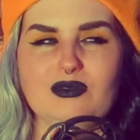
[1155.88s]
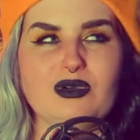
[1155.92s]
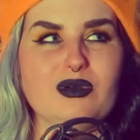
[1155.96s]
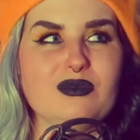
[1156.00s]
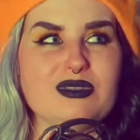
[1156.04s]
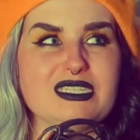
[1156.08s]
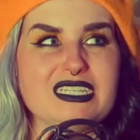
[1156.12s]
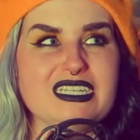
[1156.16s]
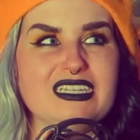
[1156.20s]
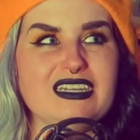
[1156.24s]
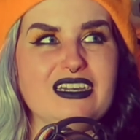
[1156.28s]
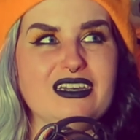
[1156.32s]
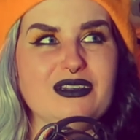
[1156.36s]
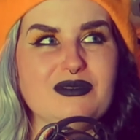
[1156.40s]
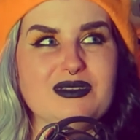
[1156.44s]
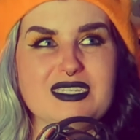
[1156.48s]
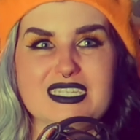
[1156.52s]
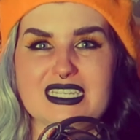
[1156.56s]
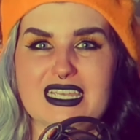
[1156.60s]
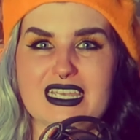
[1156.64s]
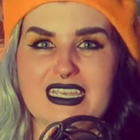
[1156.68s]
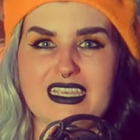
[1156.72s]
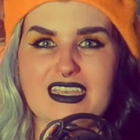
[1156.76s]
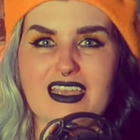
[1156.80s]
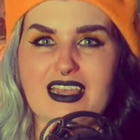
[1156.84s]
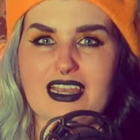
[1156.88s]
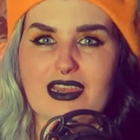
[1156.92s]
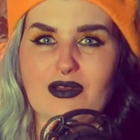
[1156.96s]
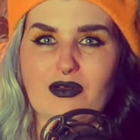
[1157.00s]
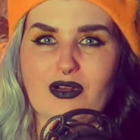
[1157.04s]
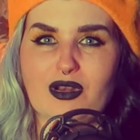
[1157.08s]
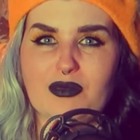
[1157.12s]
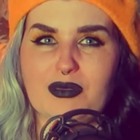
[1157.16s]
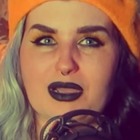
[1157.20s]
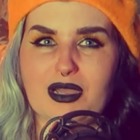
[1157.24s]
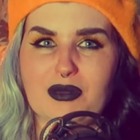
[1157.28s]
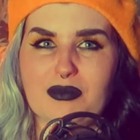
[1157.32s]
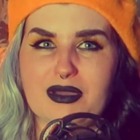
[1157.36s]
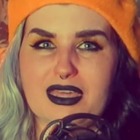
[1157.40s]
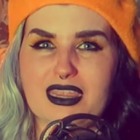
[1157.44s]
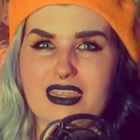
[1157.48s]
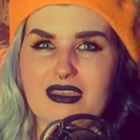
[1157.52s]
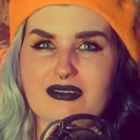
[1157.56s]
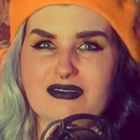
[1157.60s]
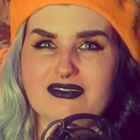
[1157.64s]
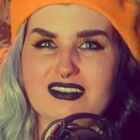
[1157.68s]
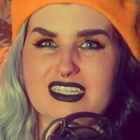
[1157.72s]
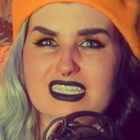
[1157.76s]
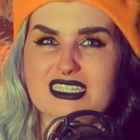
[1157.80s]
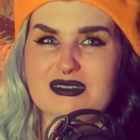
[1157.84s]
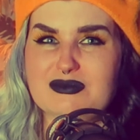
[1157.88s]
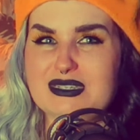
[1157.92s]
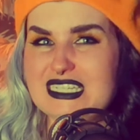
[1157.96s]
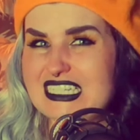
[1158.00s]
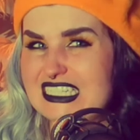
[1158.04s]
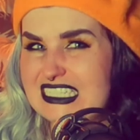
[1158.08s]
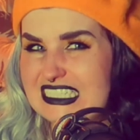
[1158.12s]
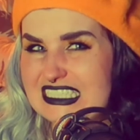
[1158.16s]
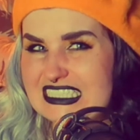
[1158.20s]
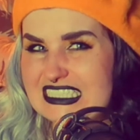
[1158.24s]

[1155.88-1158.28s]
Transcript: What was it I was saying earlier on about methamphetamine?